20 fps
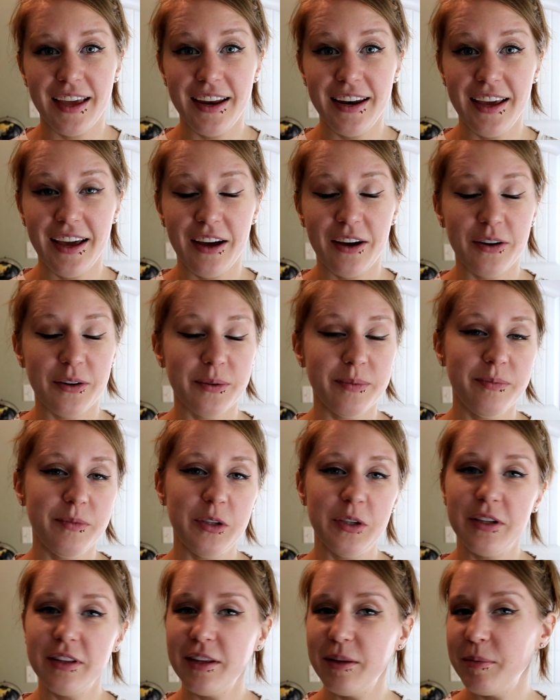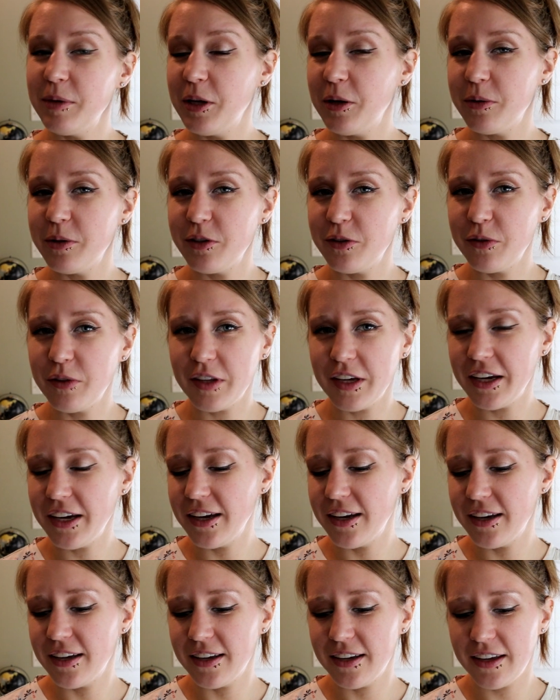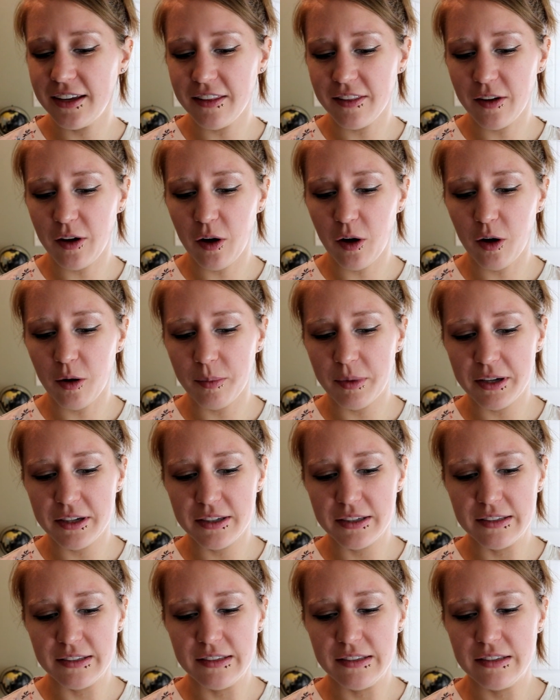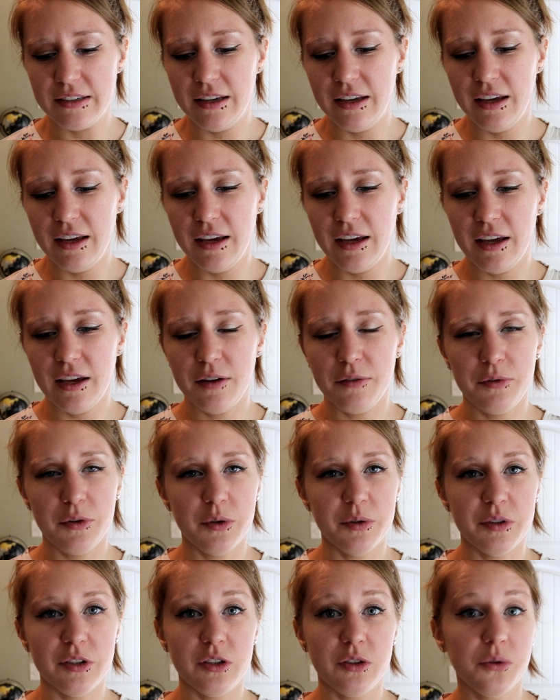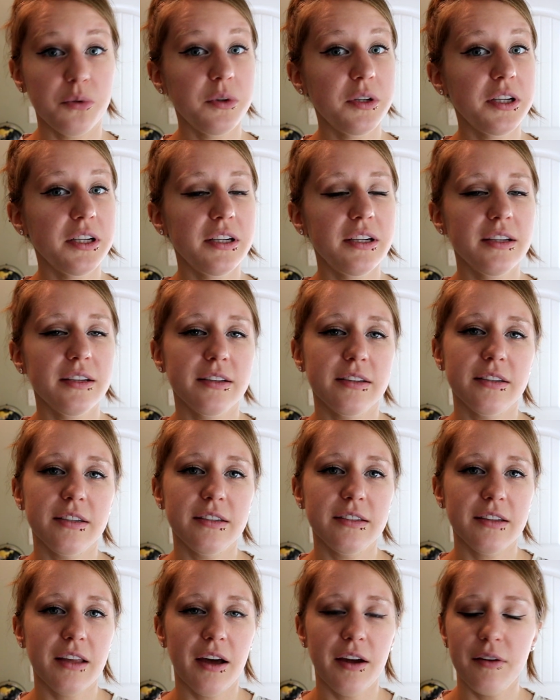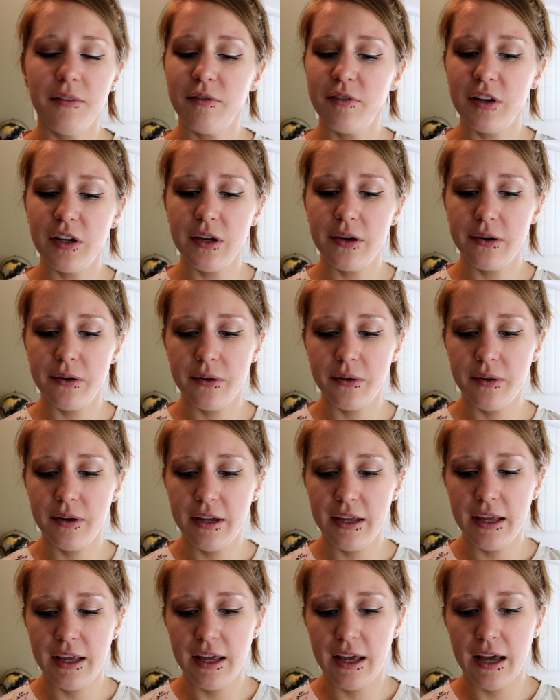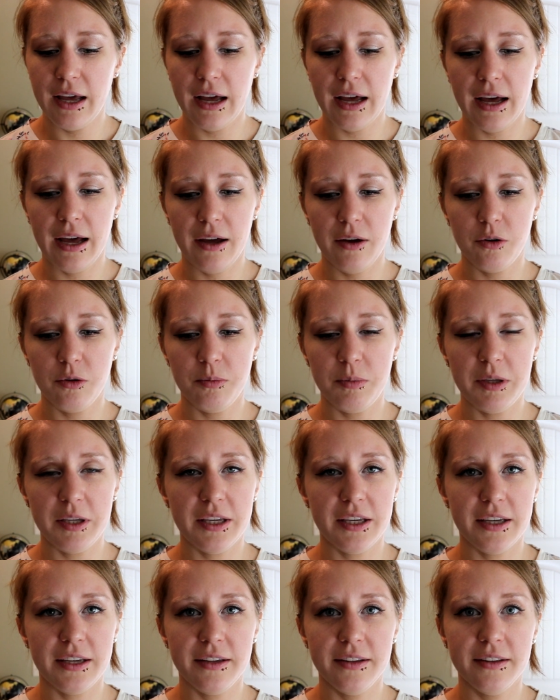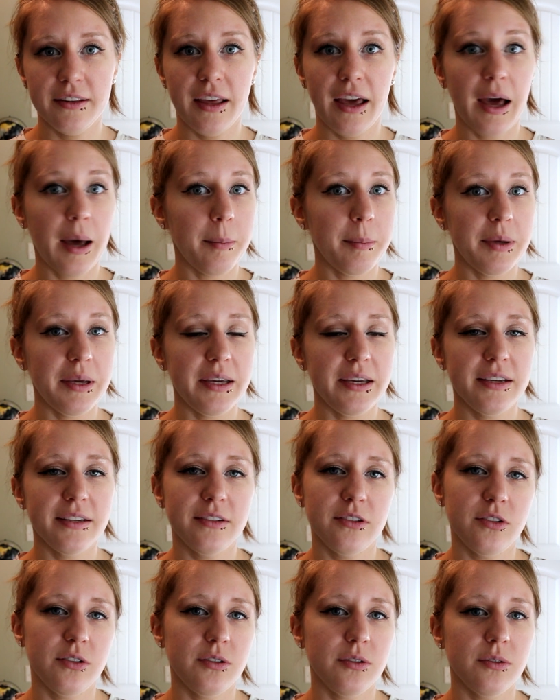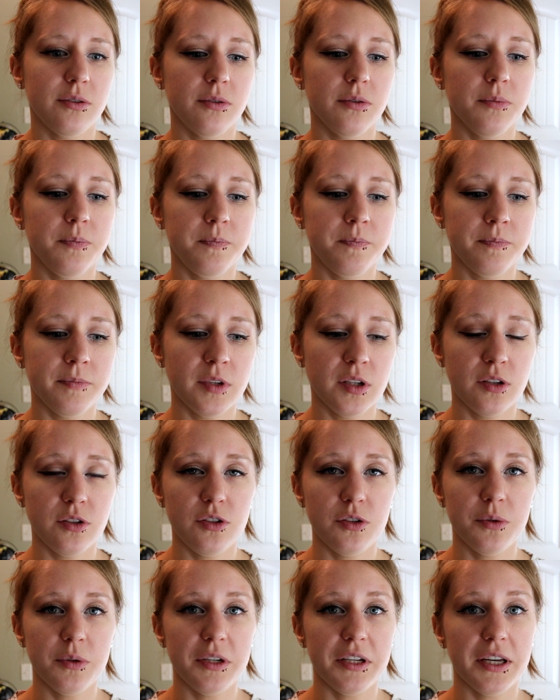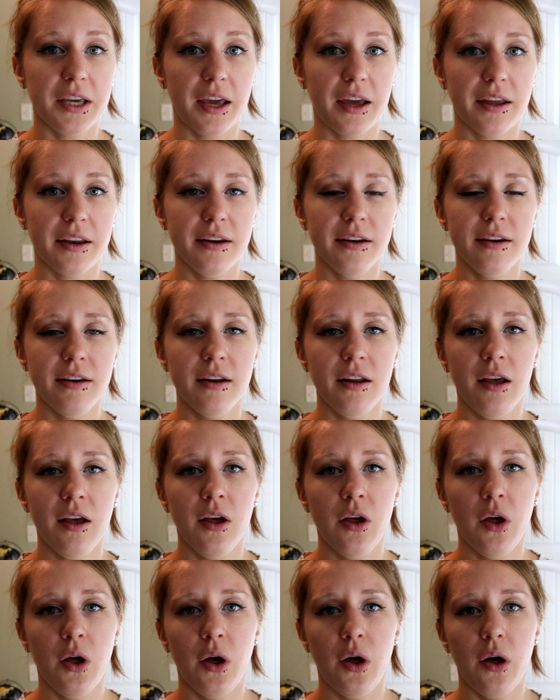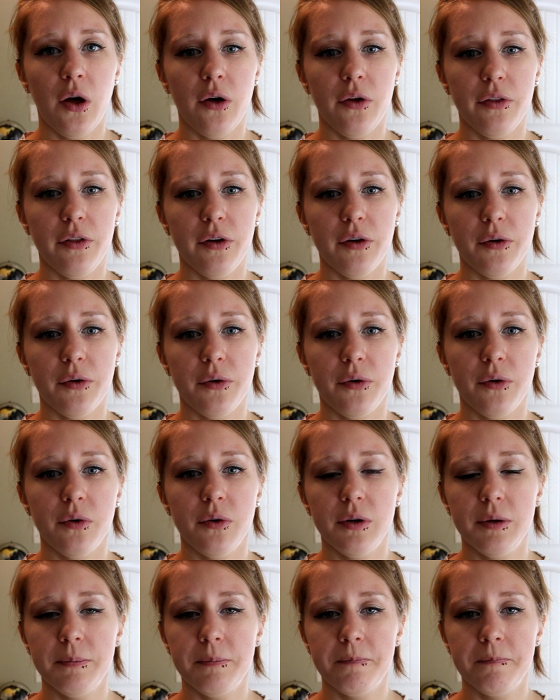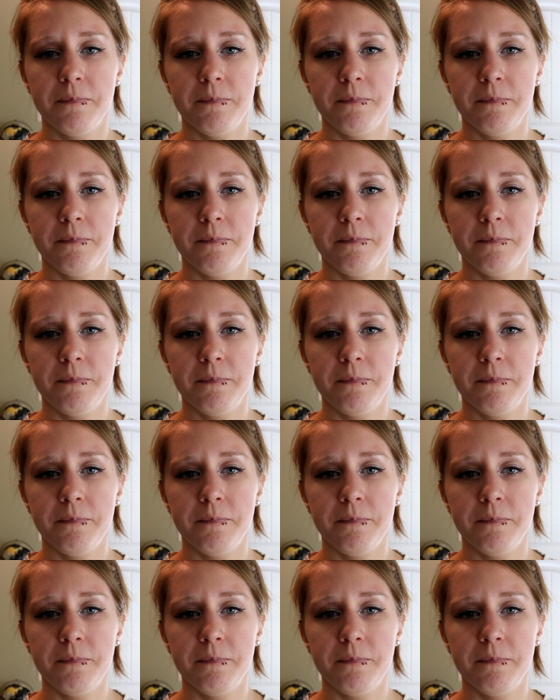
Anyhow, you can let me know what you think in the comments. If you enjoyed this kind of video, I would be happy to do it again, although